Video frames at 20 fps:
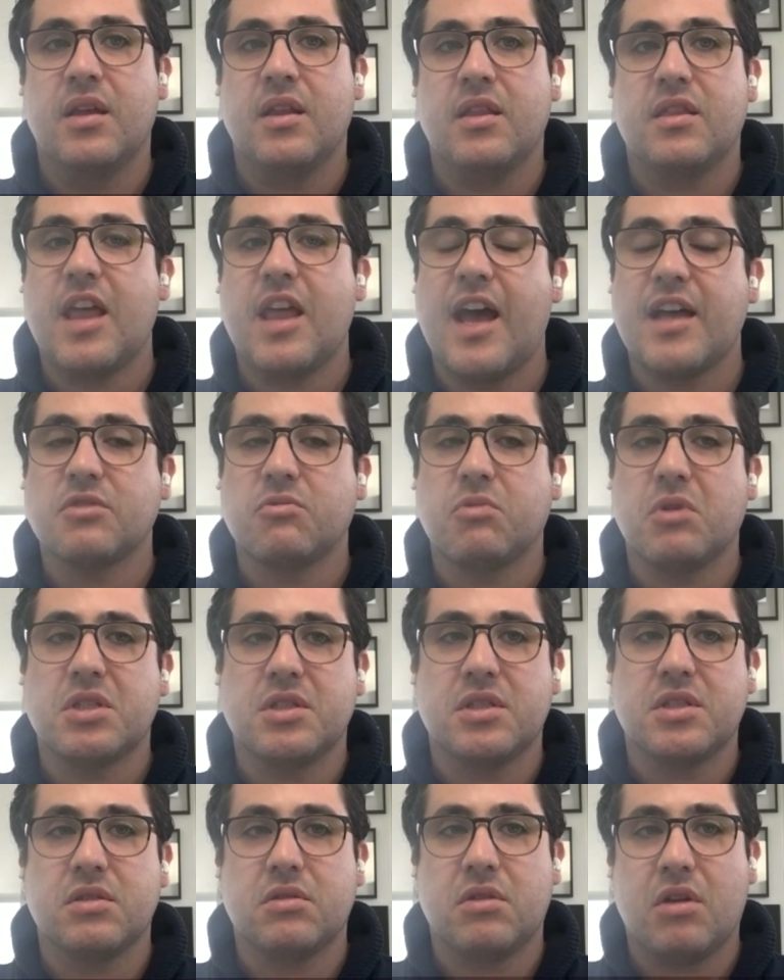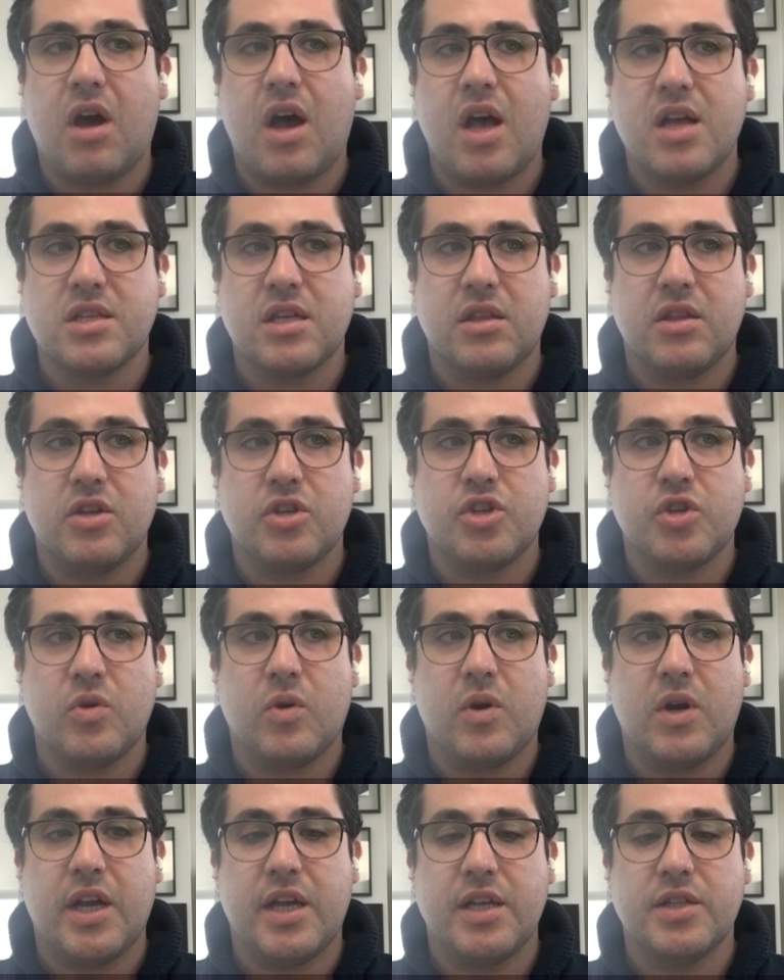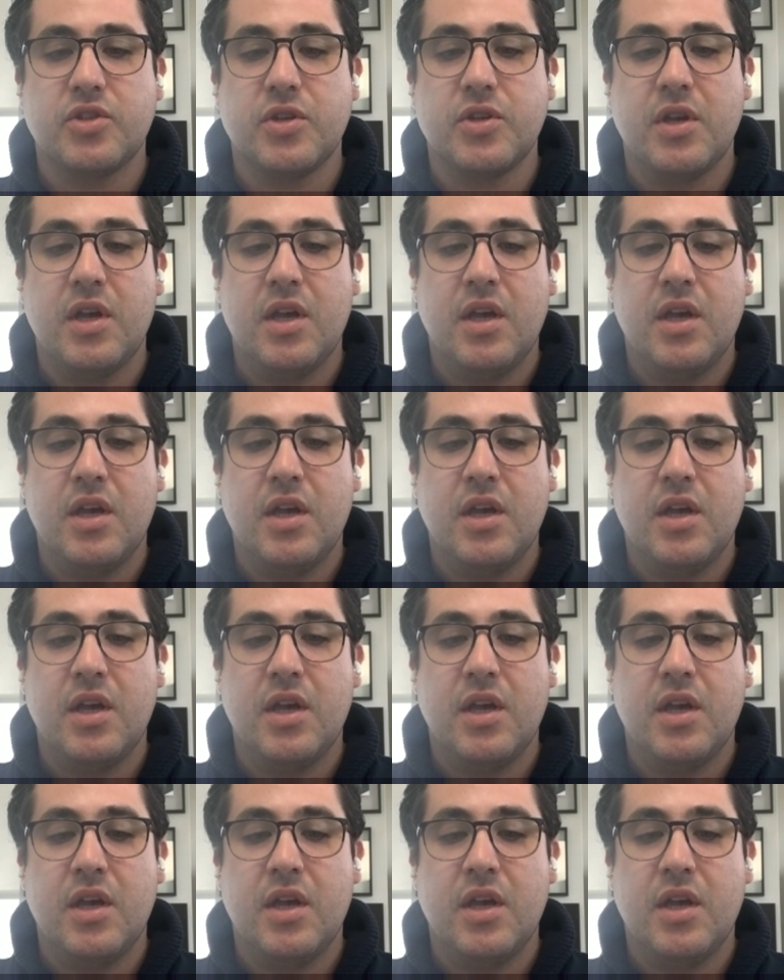That's what's causing the shortage.